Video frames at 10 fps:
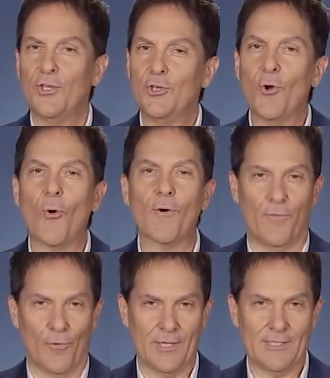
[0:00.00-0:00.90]
Your
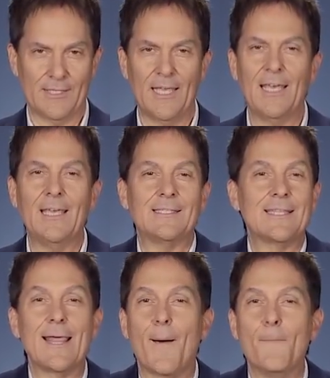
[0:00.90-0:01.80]
voice is
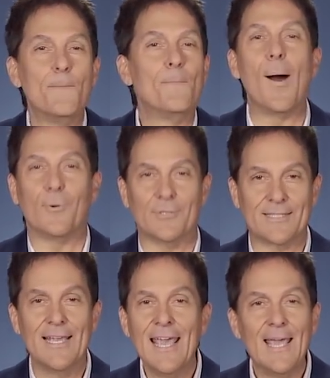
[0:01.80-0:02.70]
the
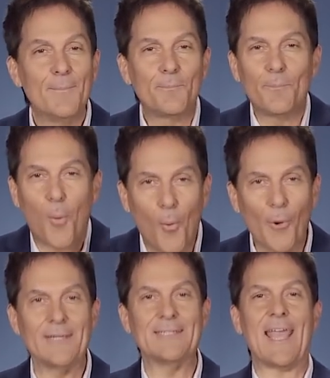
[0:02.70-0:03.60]
most
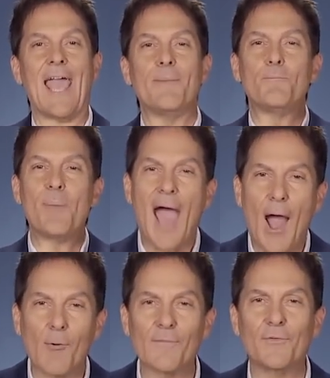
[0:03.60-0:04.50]
important and
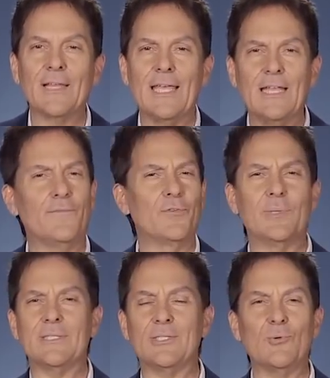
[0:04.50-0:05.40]
powerful
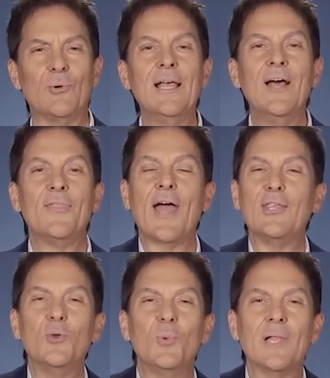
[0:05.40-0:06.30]
influence tool that
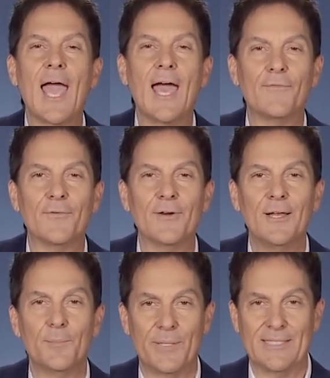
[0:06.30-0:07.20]
you will ever
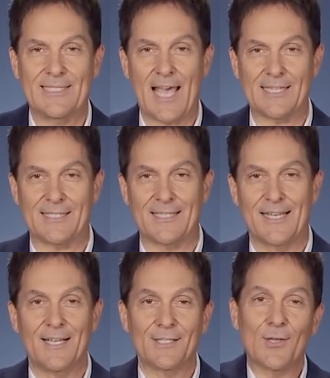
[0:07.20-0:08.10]
possess.
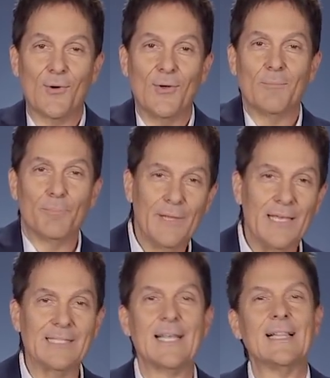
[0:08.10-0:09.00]
So
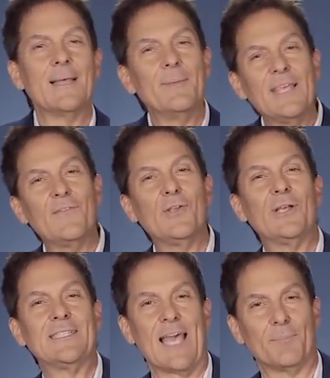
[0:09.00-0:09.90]
please, let me give you an
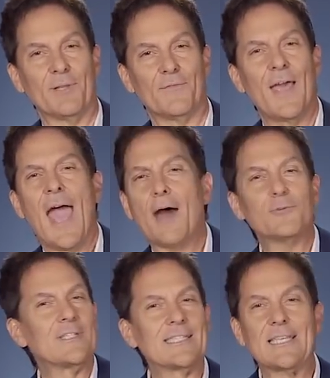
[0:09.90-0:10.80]
example of how
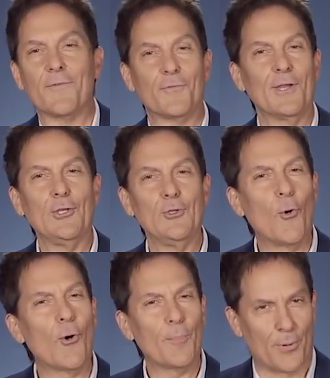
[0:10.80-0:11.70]
discovering
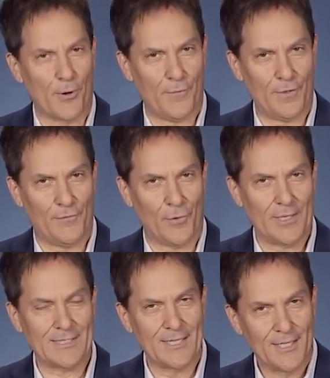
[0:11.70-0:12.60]
your perfect
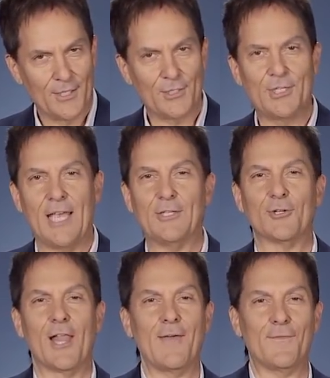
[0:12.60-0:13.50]
voice could change
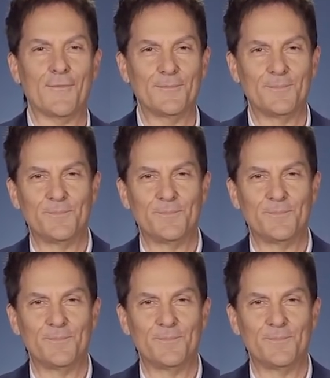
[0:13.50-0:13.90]
your life.